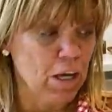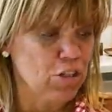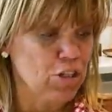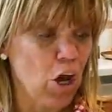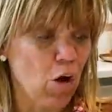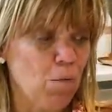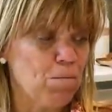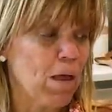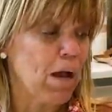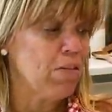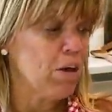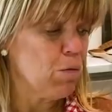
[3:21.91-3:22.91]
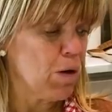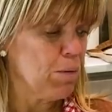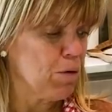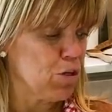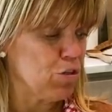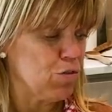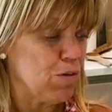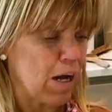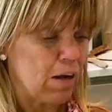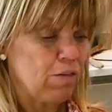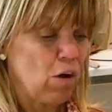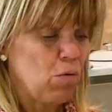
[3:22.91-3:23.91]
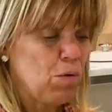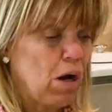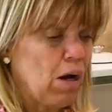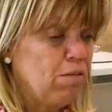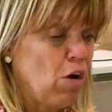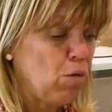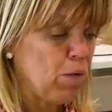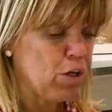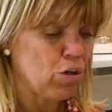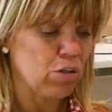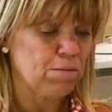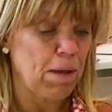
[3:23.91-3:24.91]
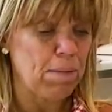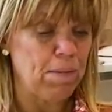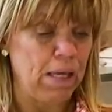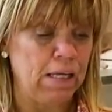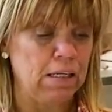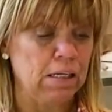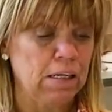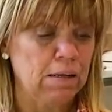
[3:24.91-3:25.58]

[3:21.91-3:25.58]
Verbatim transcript: So I think what I'm gonna do now, I've, al I've already cooked my meat